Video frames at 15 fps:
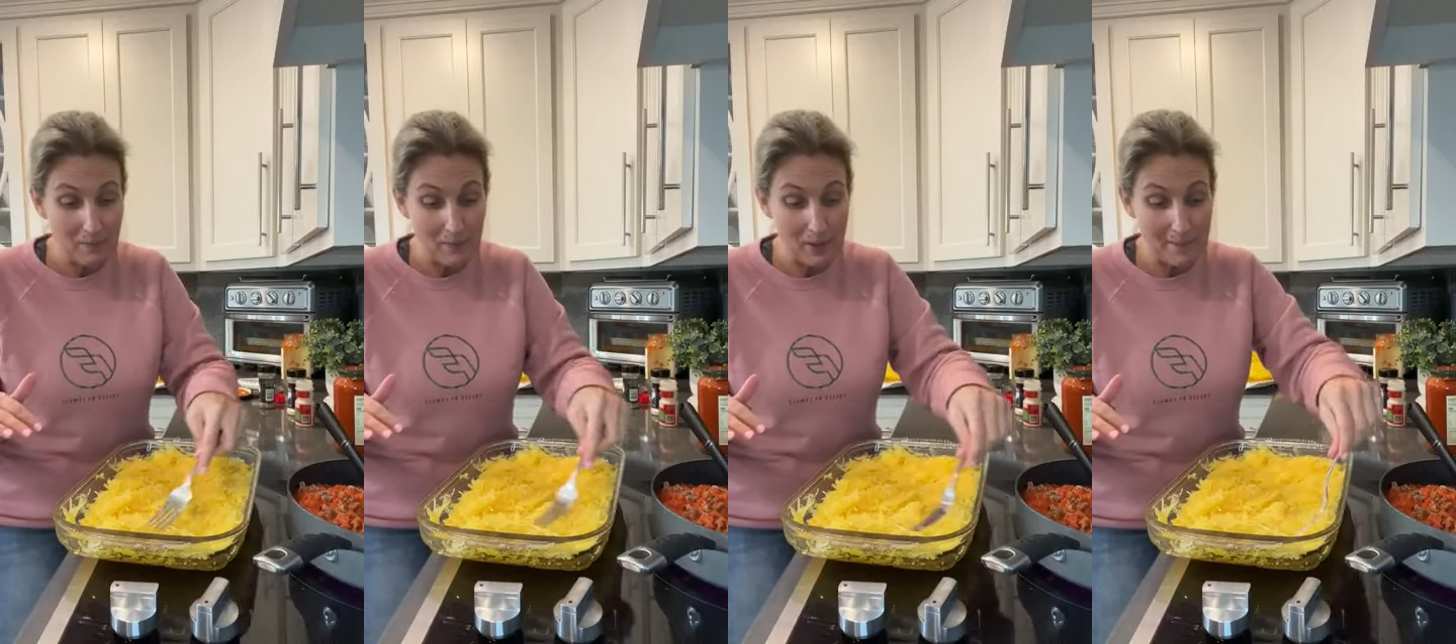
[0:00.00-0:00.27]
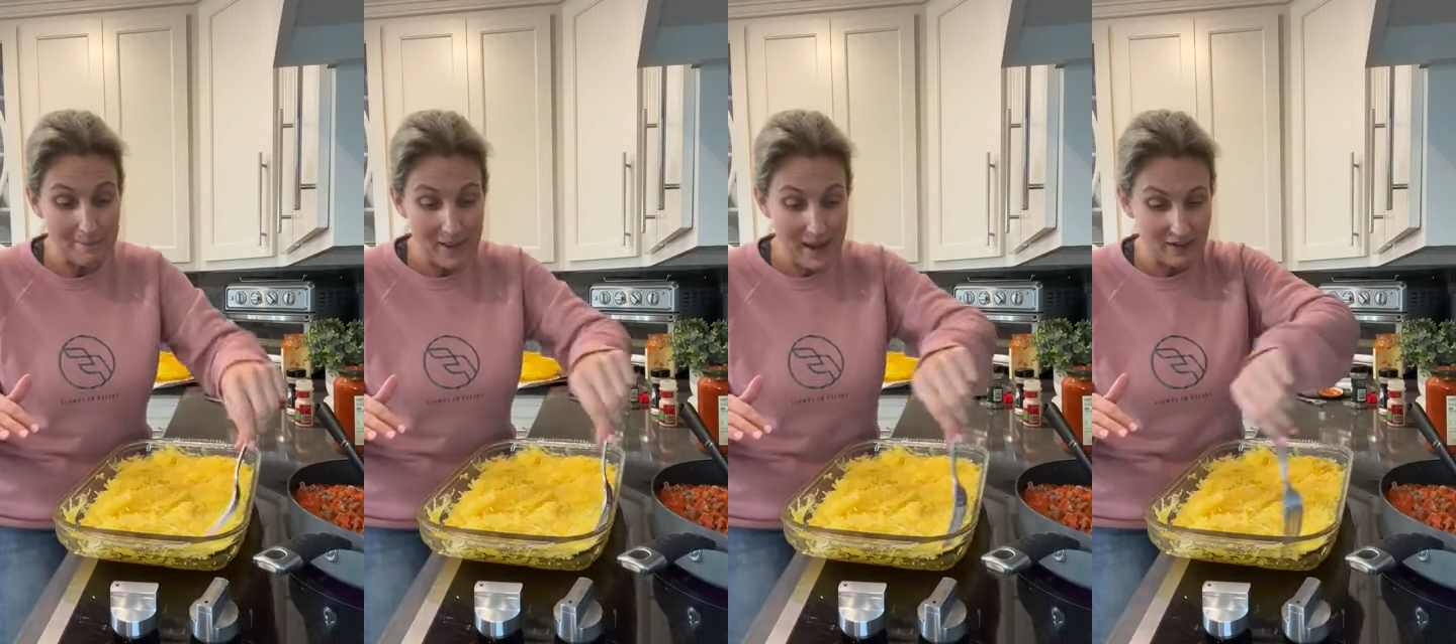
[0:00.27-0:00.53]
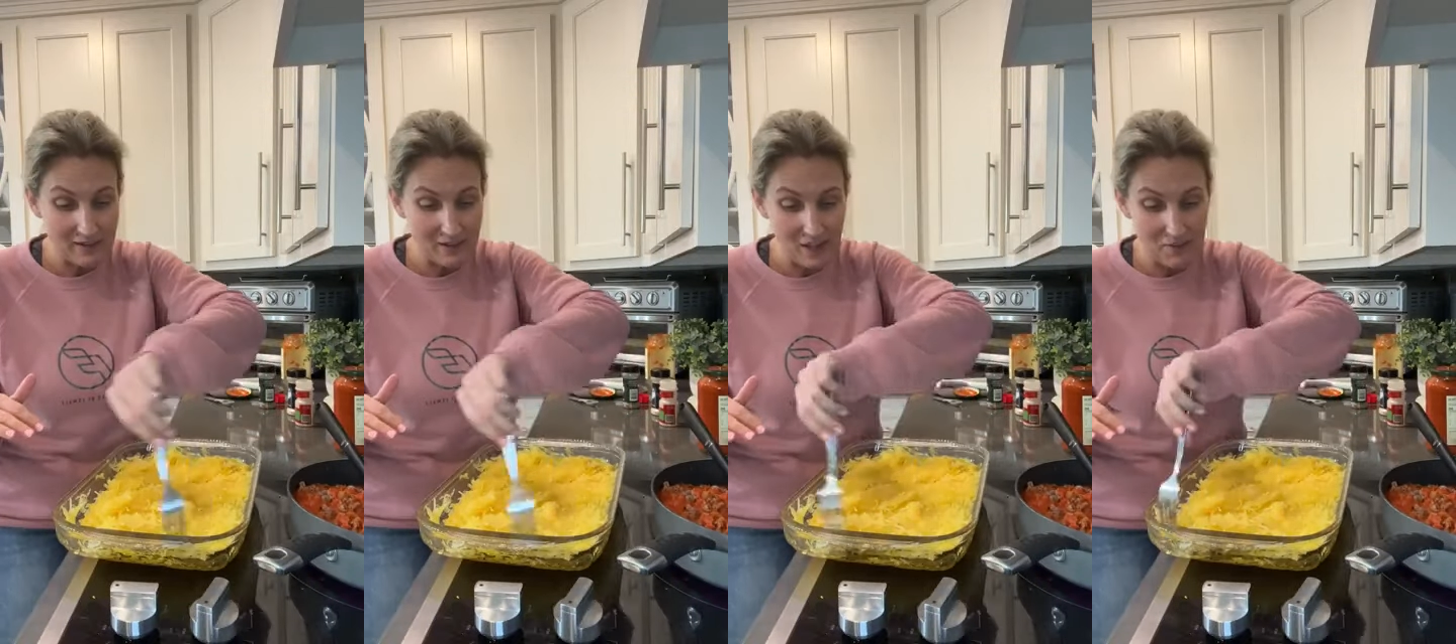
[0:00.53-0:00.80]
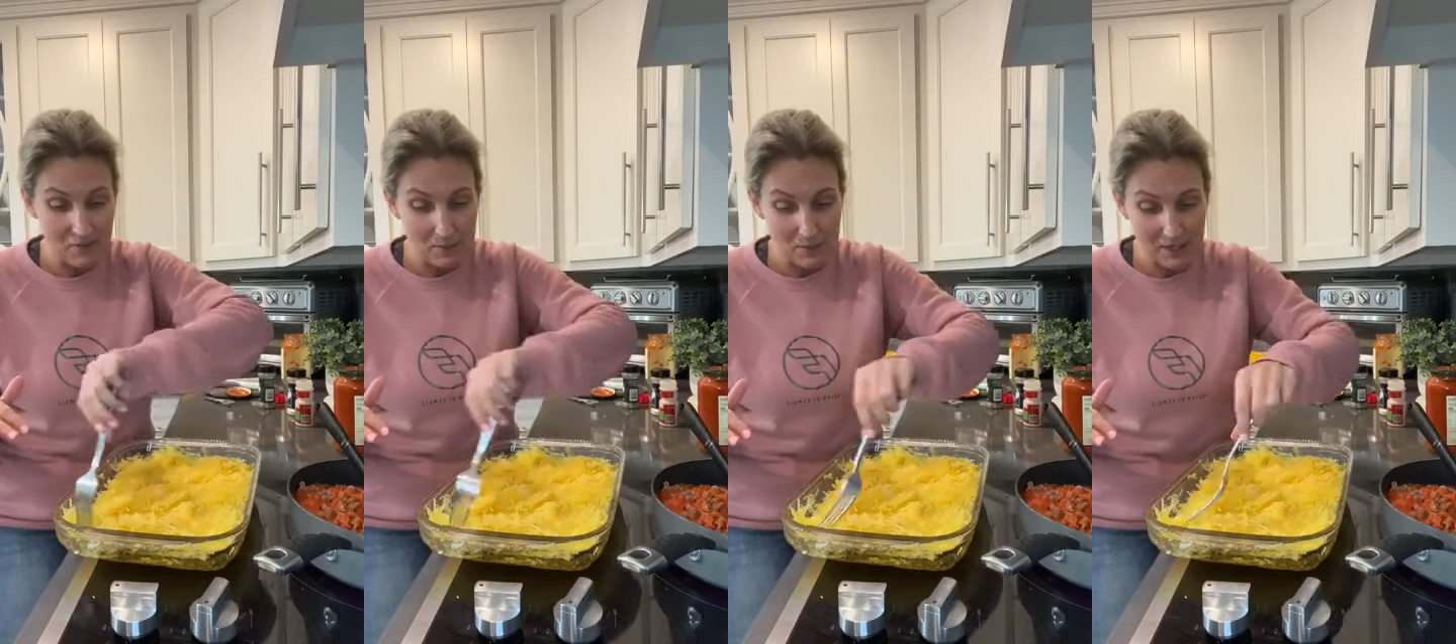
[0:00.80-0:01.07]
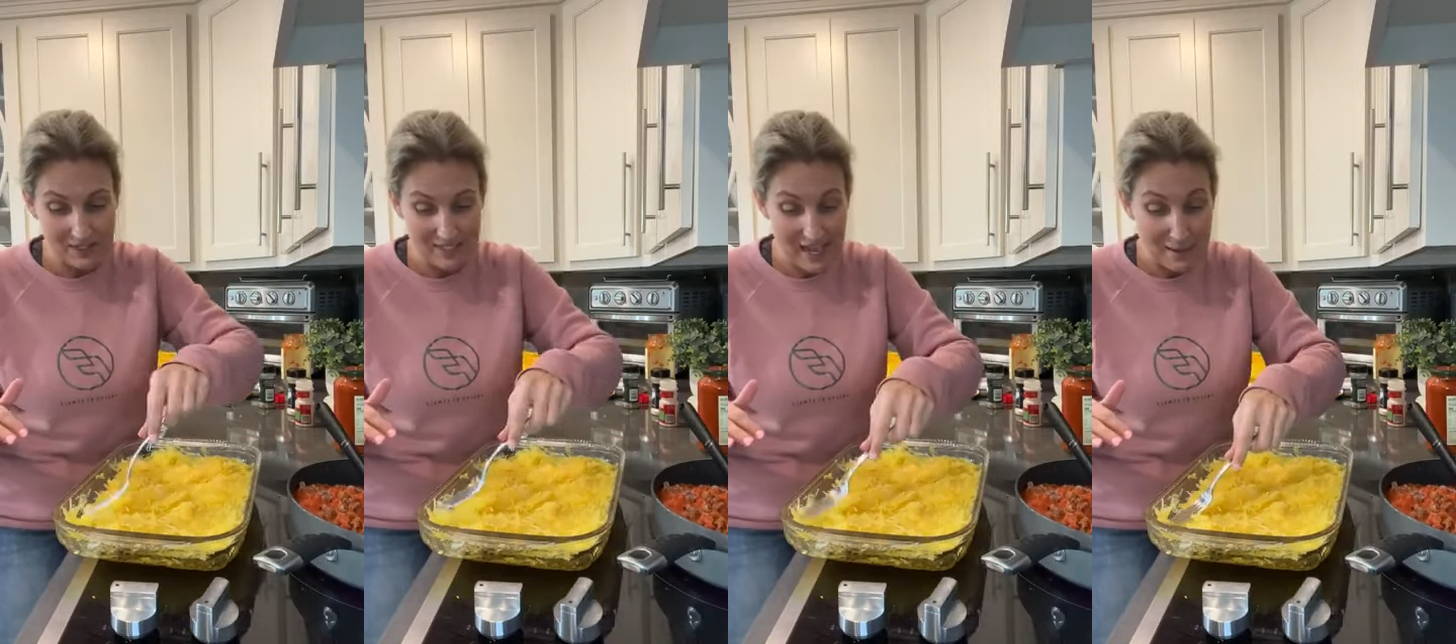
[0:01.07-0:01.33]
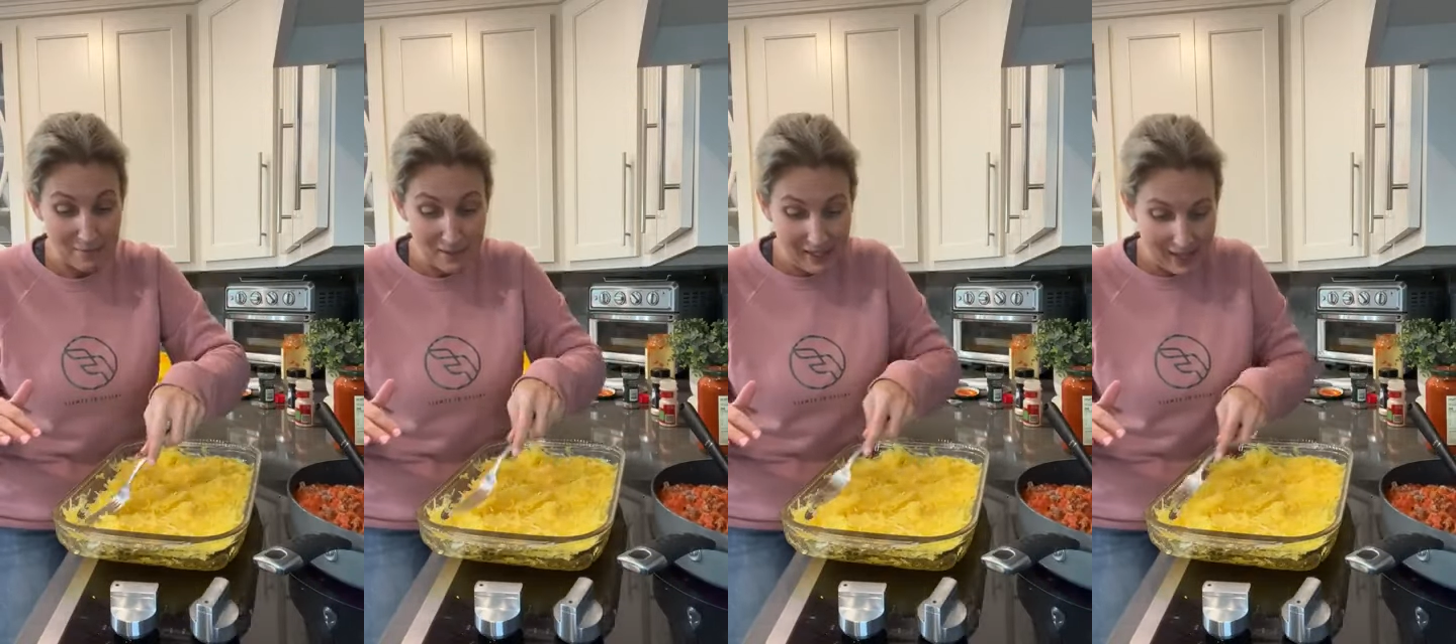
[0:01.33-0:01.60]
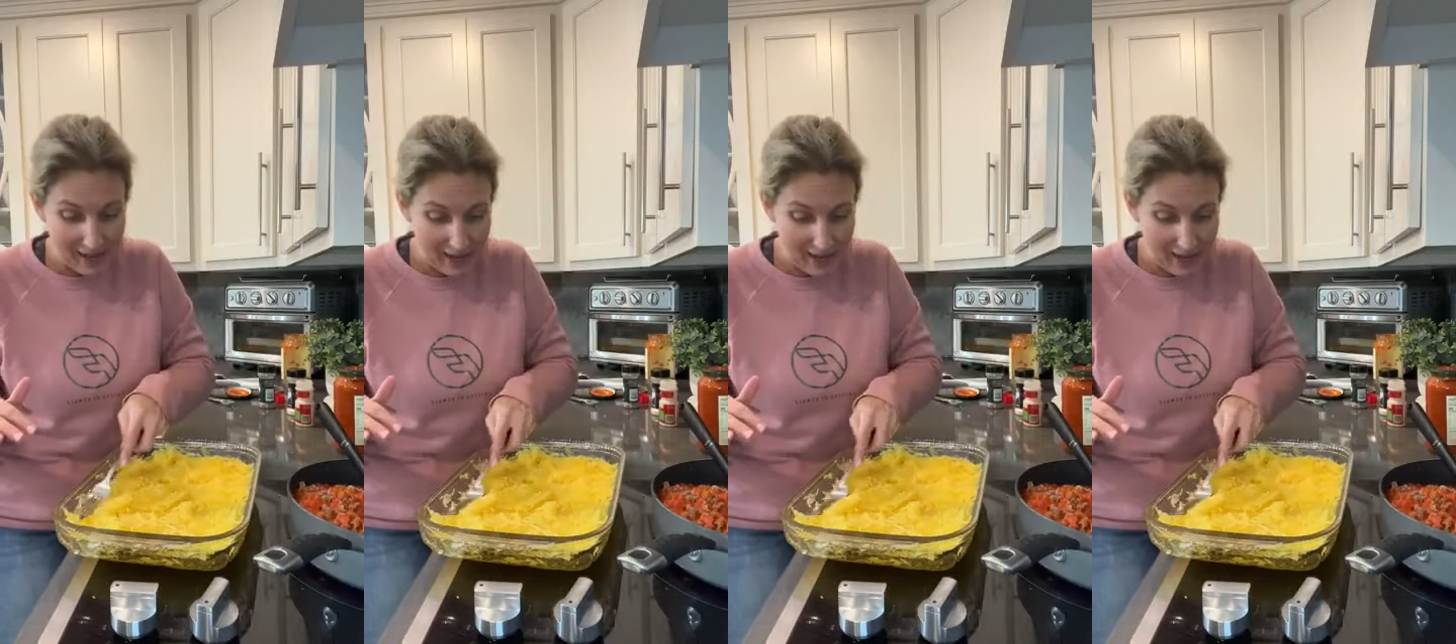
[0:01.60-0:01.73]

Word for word: and put it back in the oven because I'm going